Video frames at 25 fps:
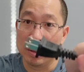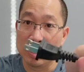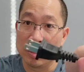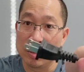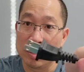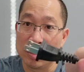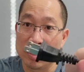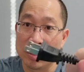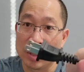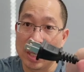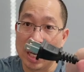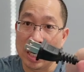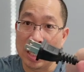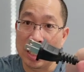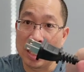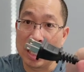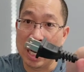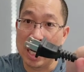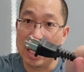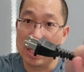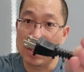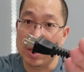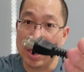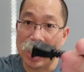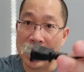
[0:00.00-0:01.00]
It's got a
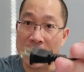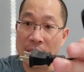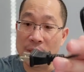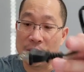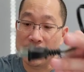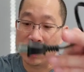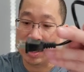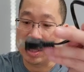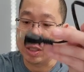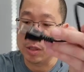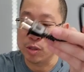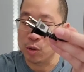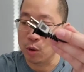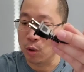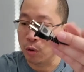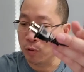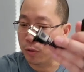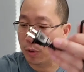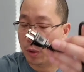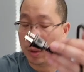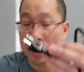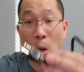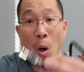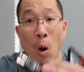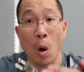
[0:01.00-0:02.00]
nice AC, so if
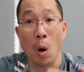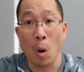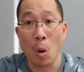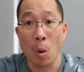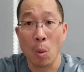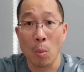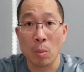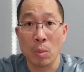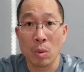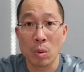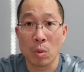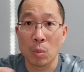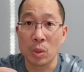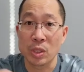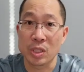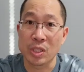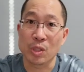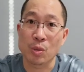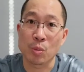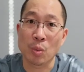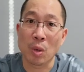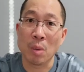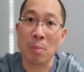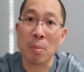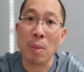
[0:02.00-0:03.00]
you're at home, which
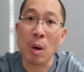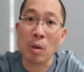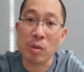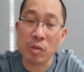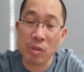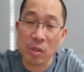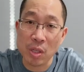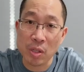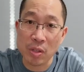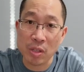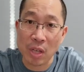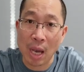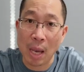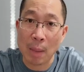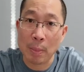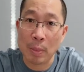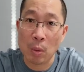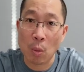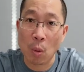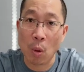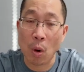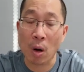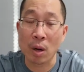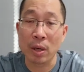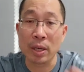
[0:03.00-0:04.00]
is where most of the time
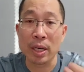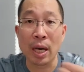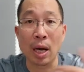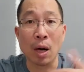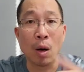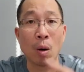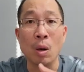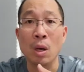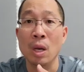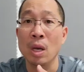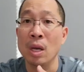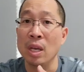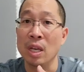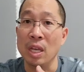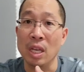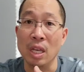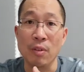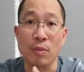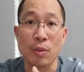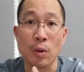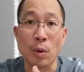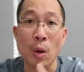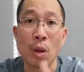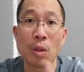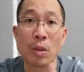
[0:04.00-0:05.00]
you are. Now,
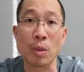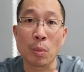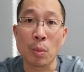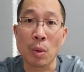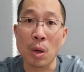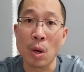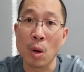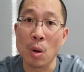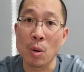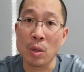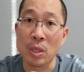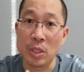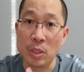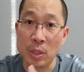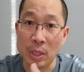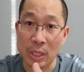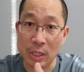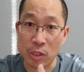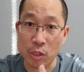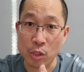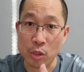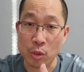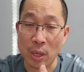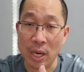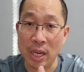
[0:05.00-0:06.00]
if you're on the road and you
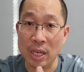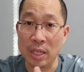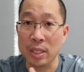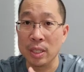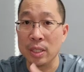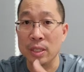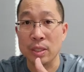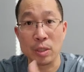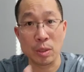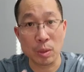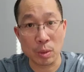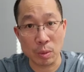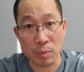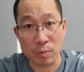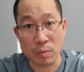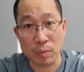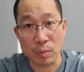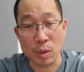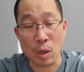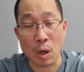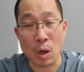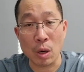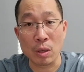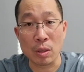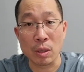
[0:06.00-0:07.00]
get stranded and
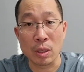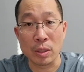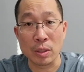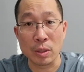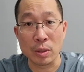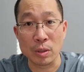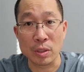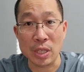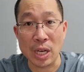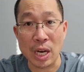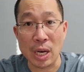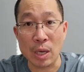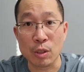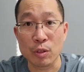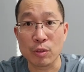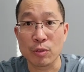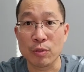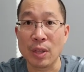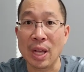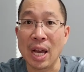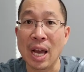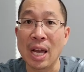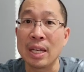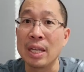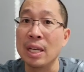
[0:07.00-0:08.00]
your tire's
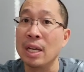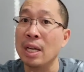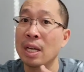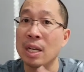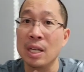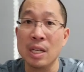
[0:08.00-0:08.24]
flat,